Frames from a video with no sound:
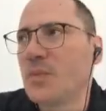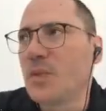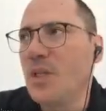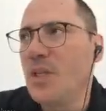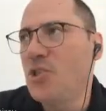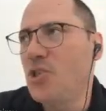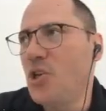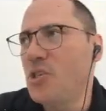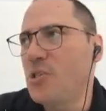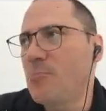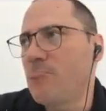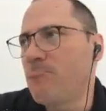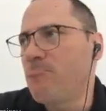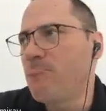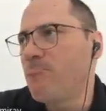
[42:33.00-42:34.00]
It's
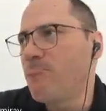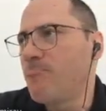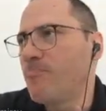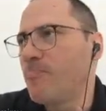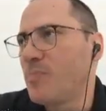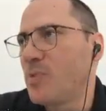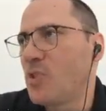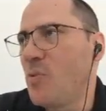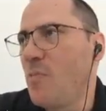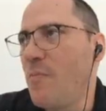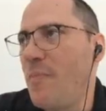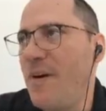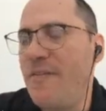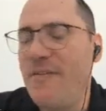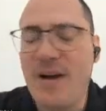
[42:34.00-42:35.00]
just
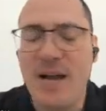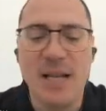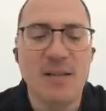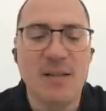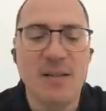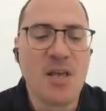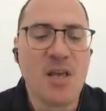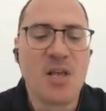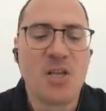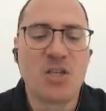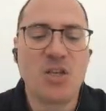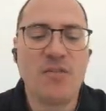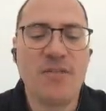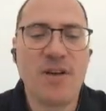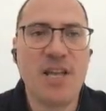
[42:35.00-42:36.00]
some BOM file.
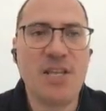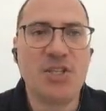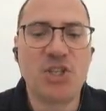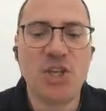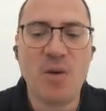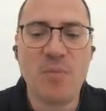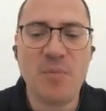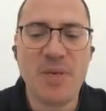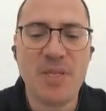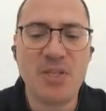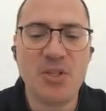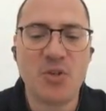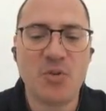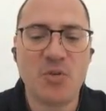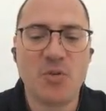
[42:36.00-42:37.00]
So if I jump
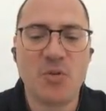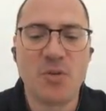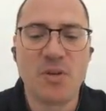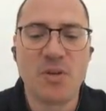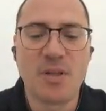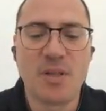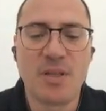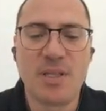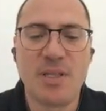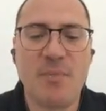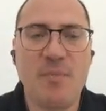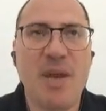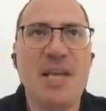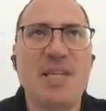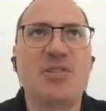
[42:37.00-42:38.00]
into the
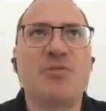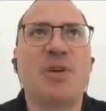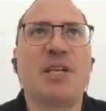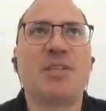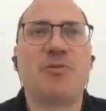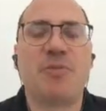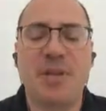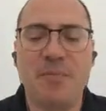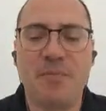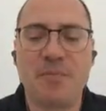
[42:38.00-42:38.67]
base directory